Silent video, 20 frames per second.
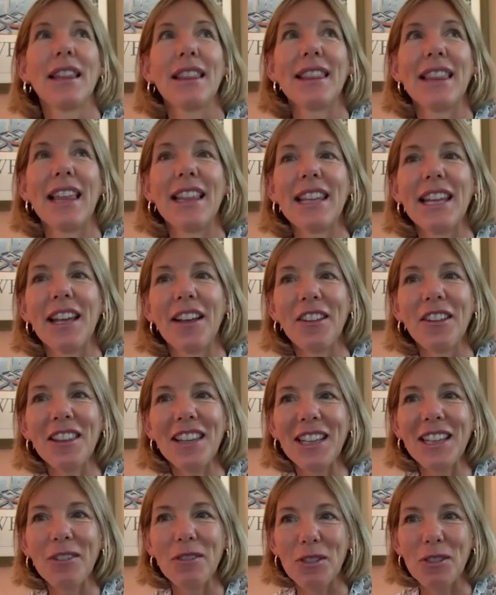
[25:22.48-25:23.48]
then the other
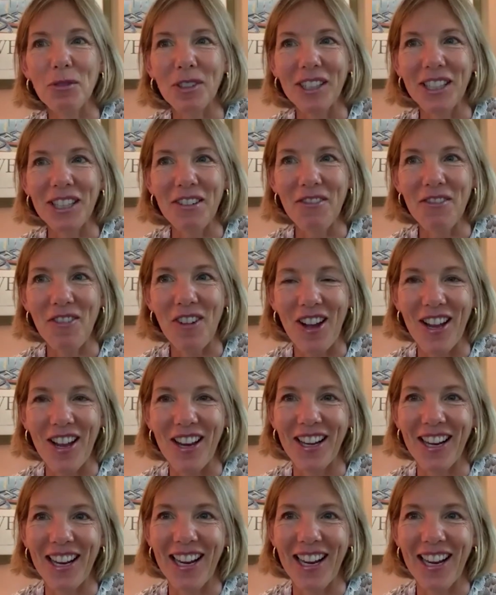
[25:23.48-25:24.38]
thing that was really fun,